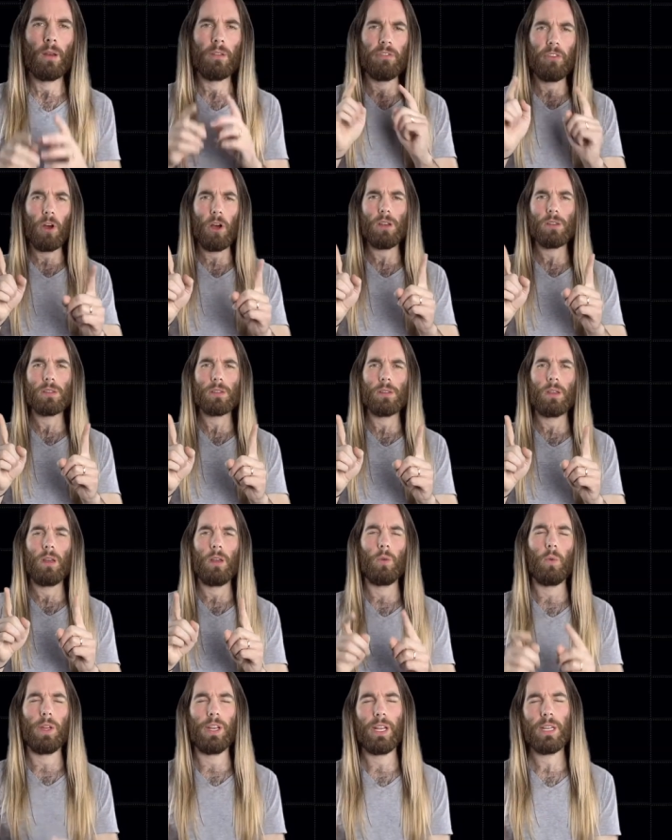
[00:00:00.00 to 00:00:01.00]
First,
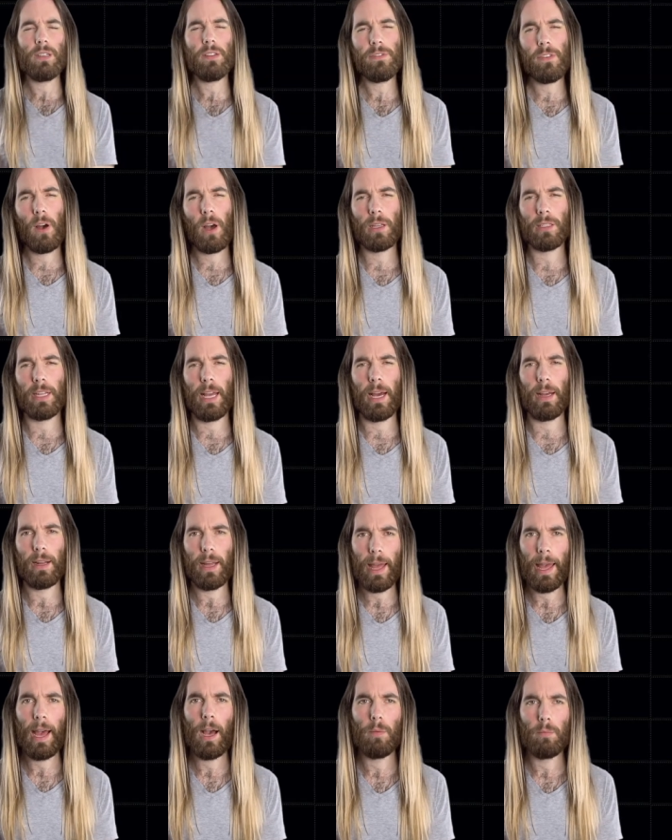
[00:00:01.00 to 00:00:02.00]
we need to find out
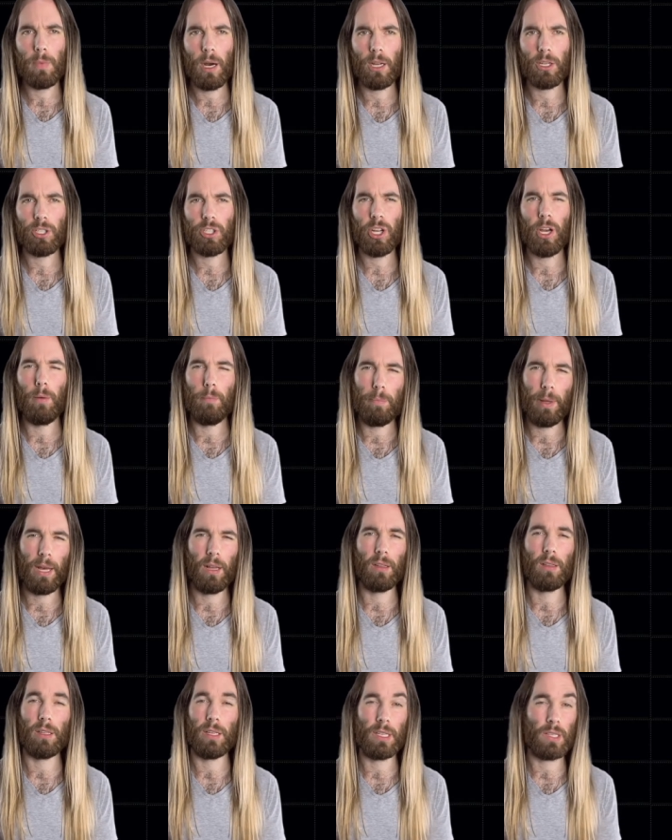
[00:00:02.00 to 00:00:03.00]
how much a
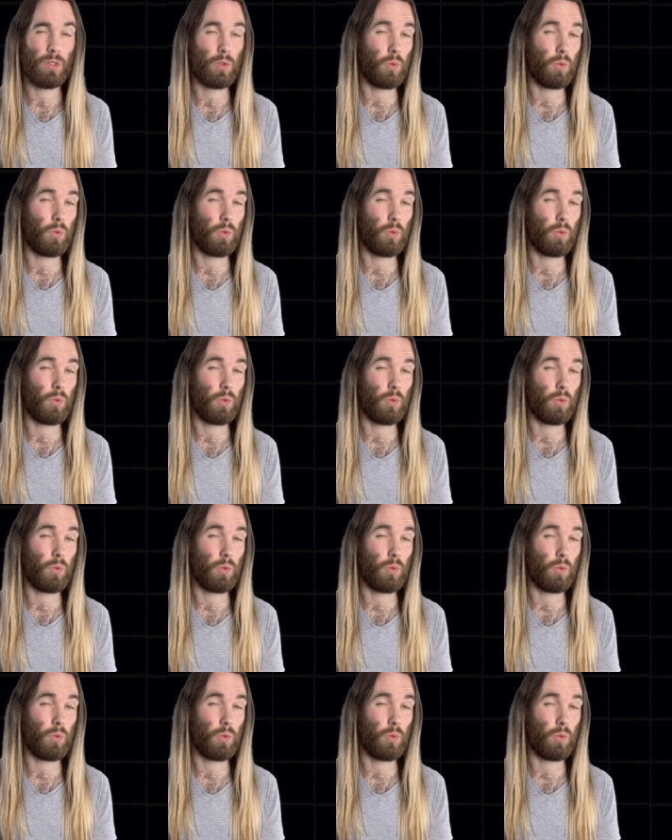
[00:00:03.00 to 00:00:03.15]
bell is